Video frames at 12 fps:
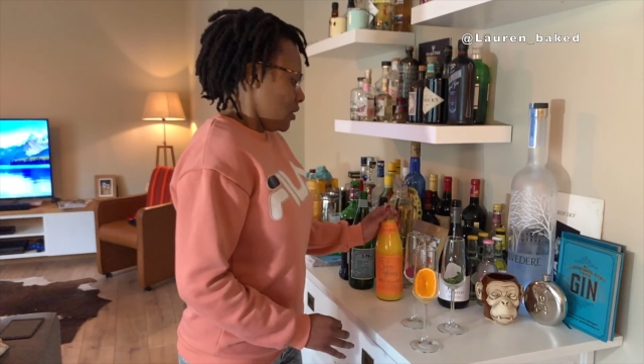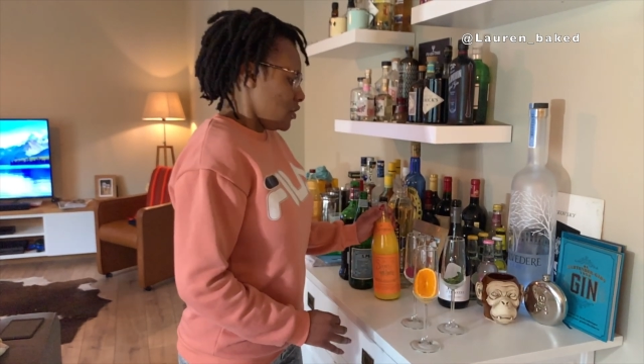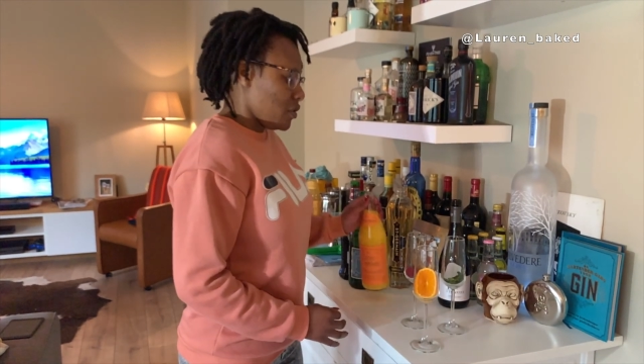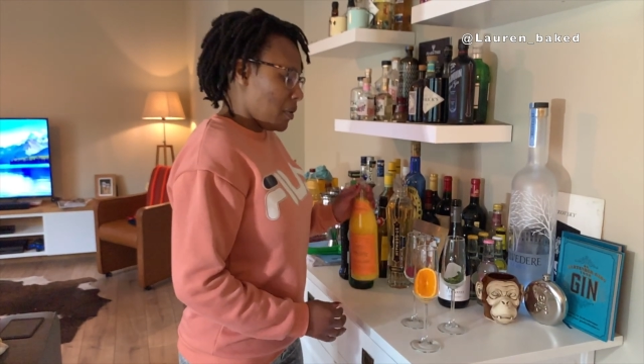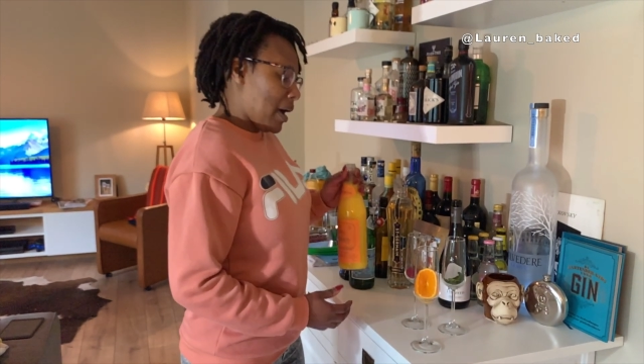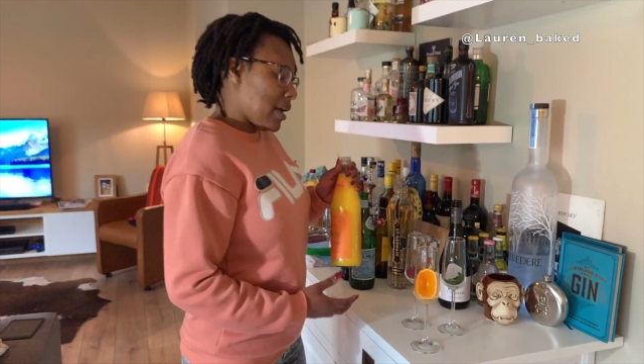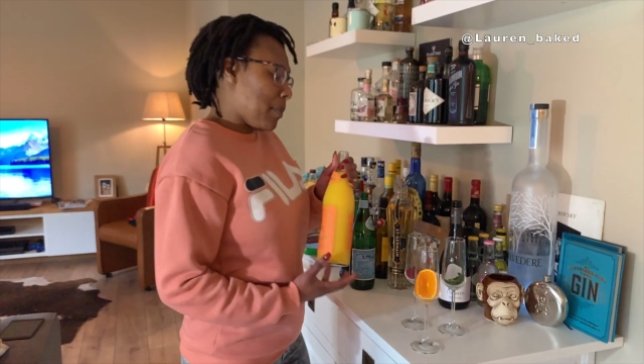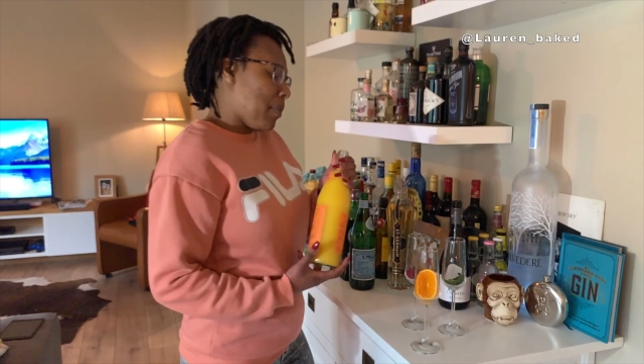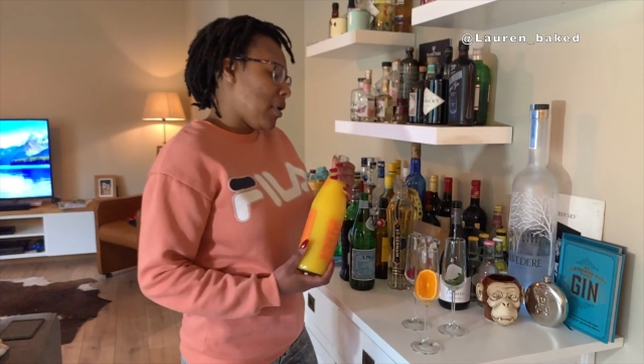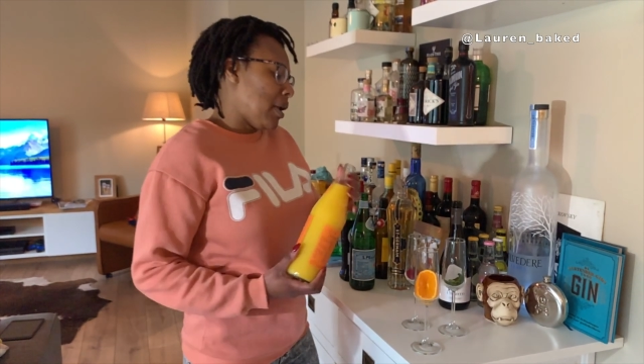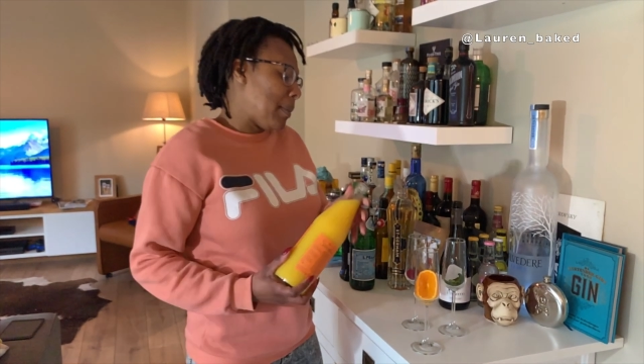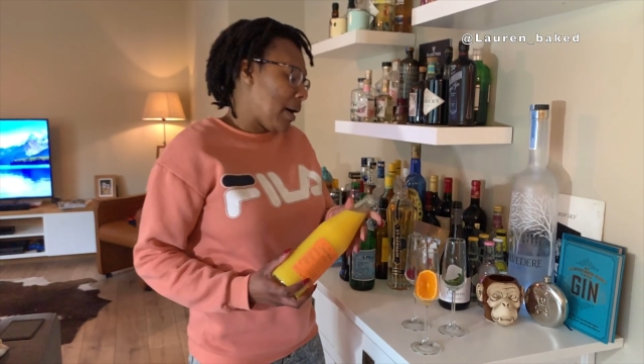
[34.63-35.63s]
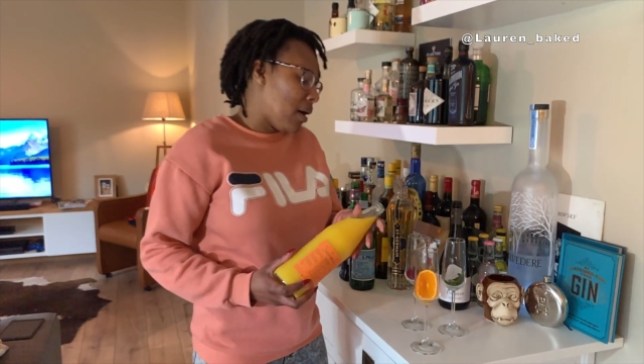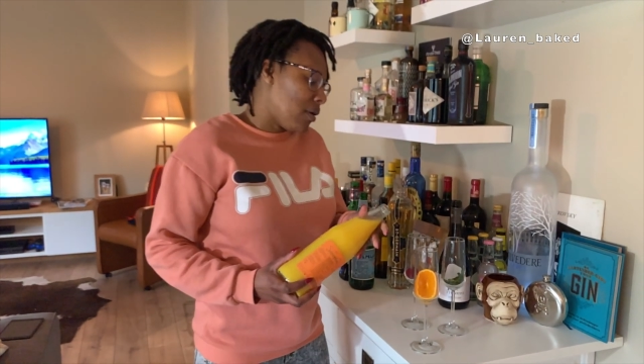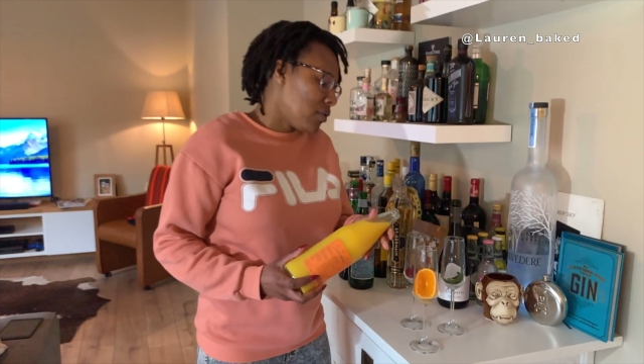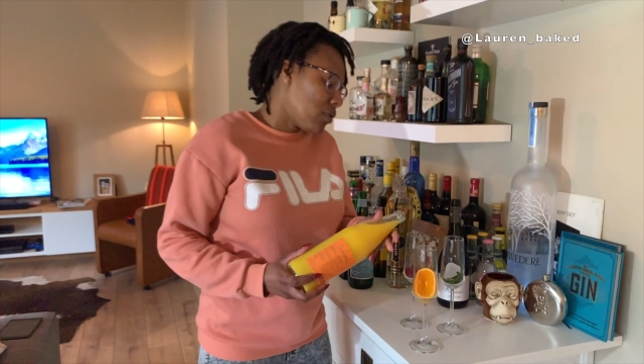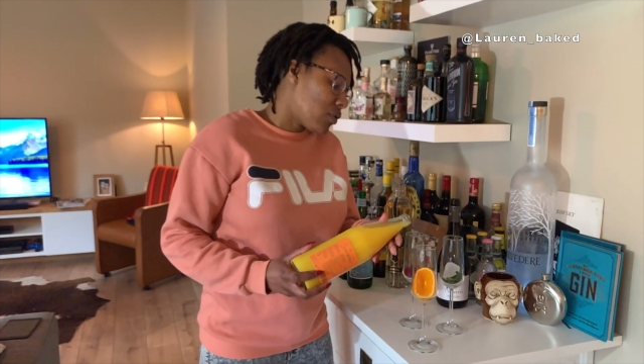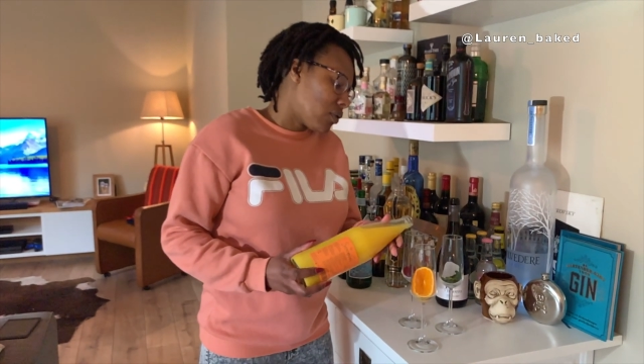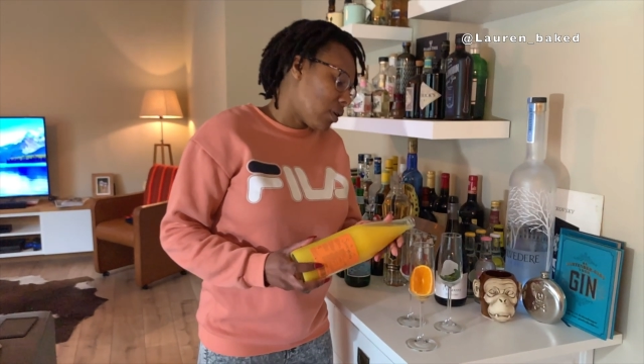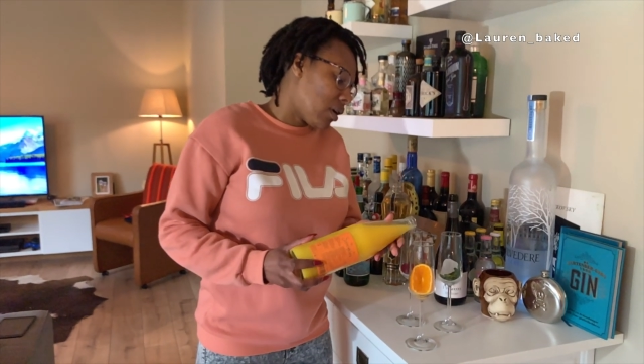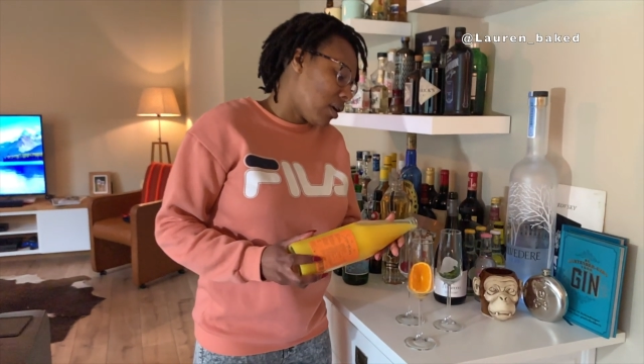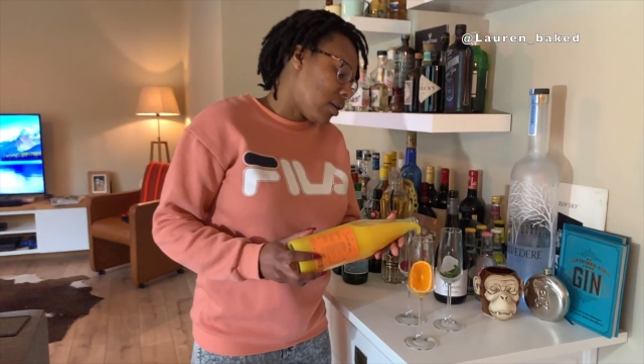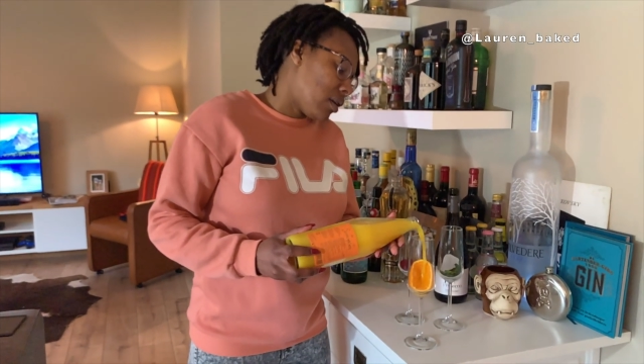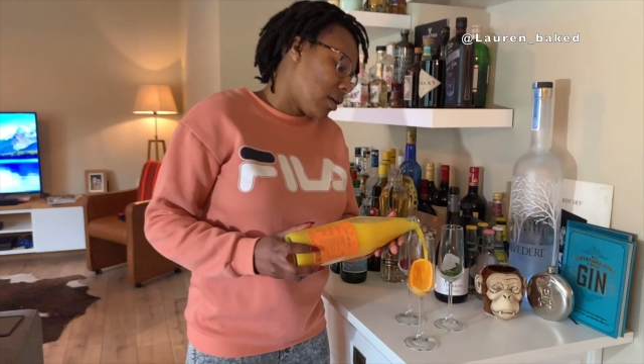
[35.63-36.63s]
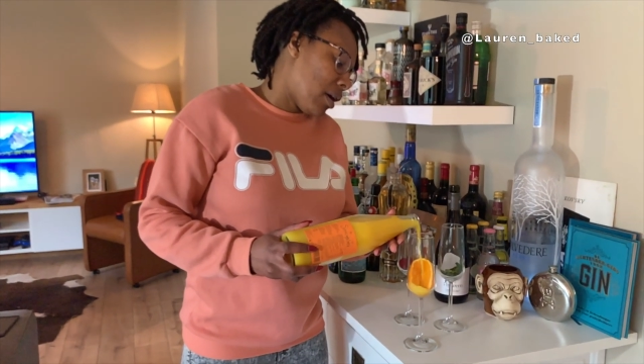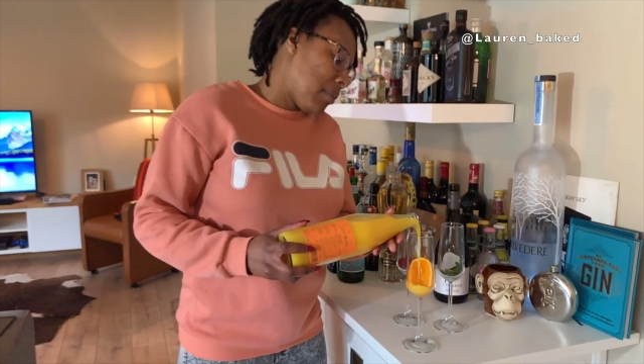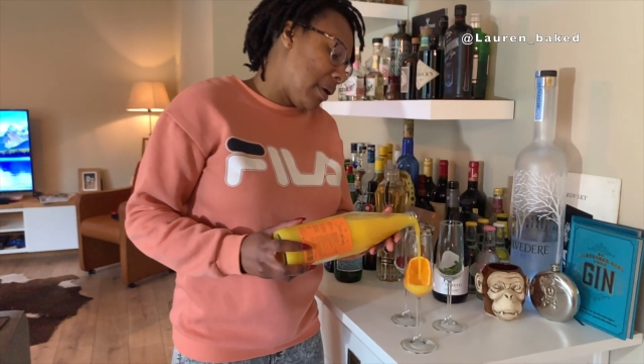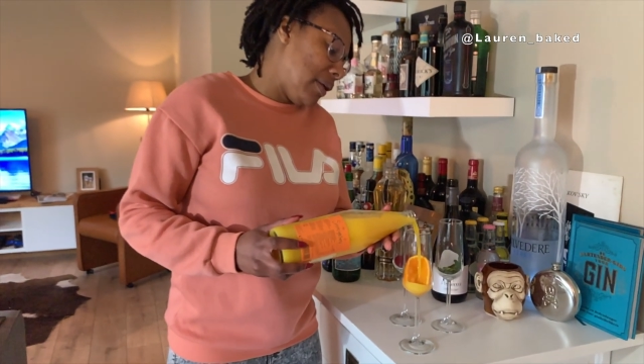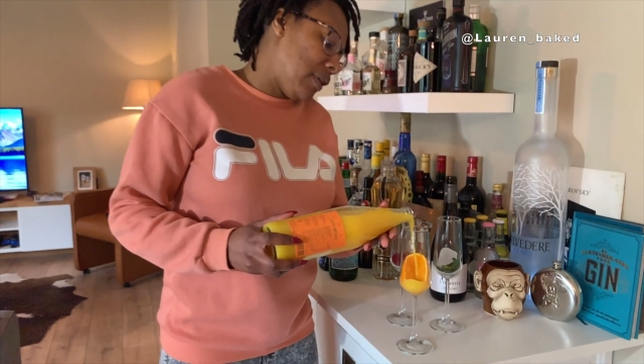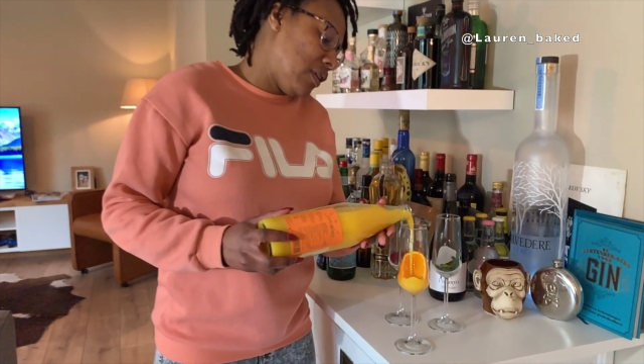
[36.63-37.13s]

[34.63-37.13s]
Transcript: So I had a party at my house and I made